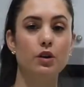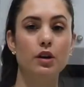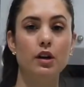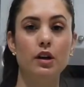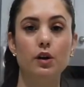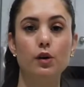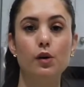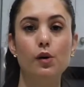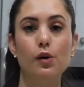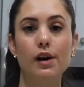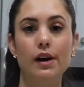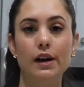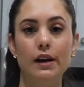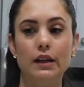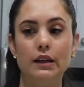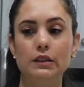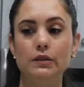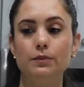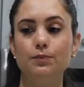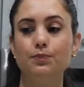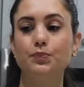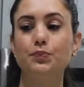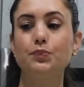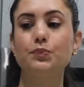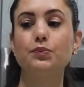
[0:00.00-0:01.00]
gonna go
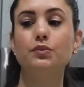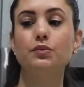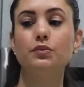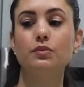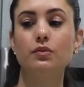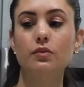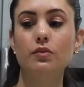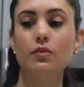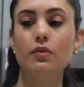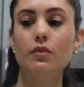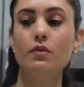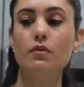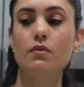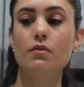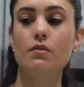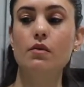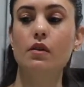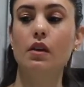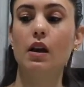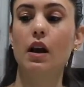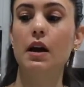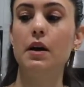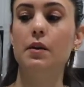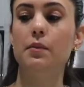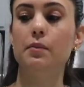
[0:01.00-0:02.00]
ahead
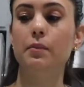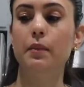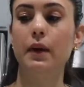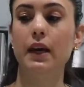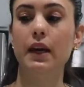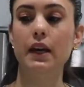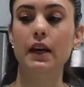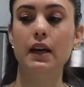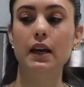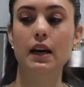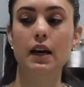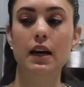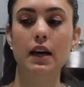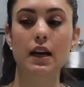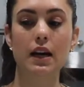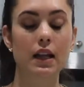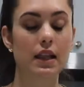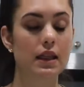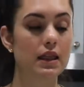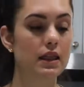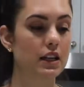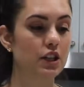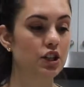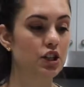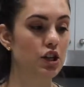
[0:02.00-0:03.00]
and make
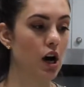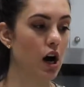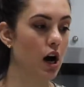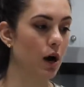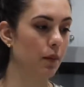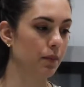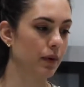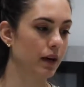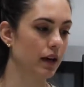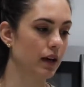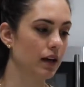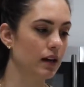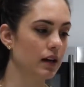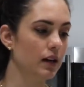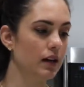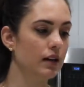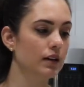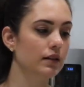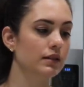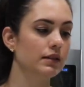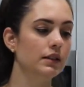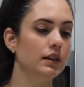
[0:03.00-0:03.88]
the topping.